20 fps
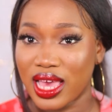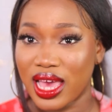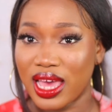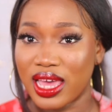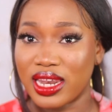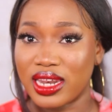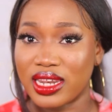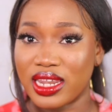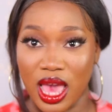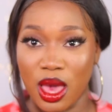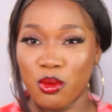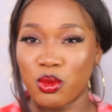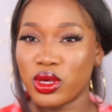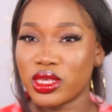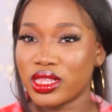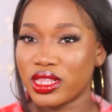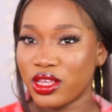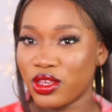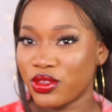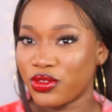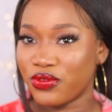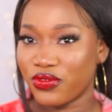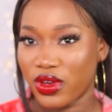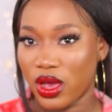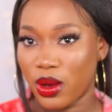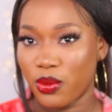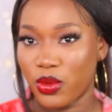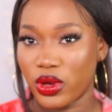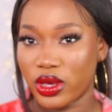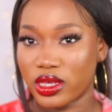and I mostly use
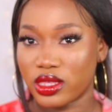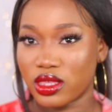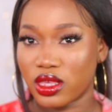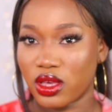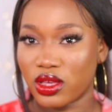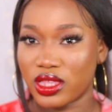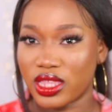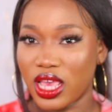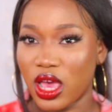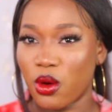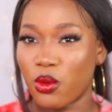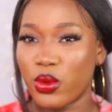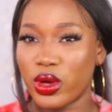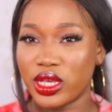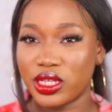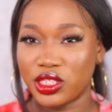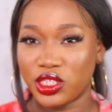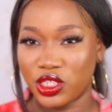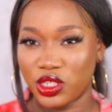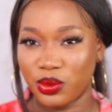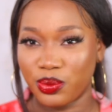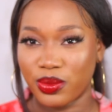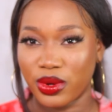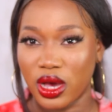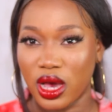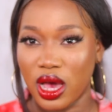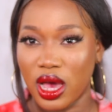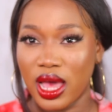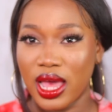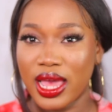fabrics because they are way
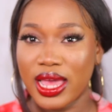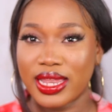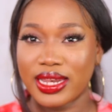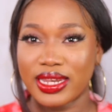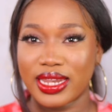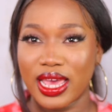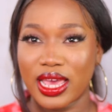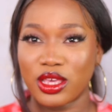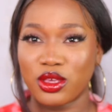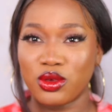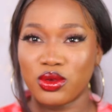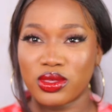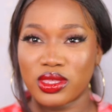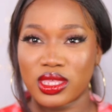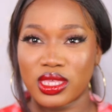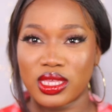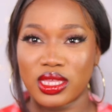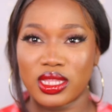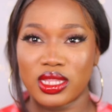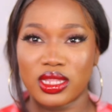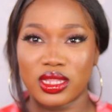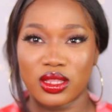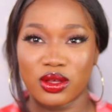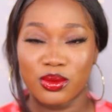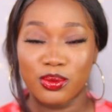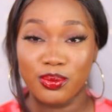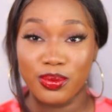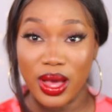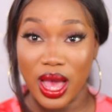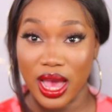cheaper than using the
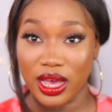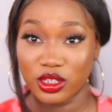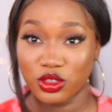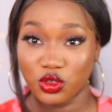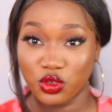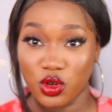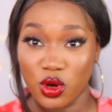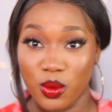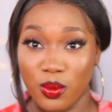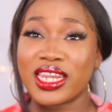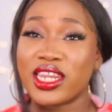backdrop.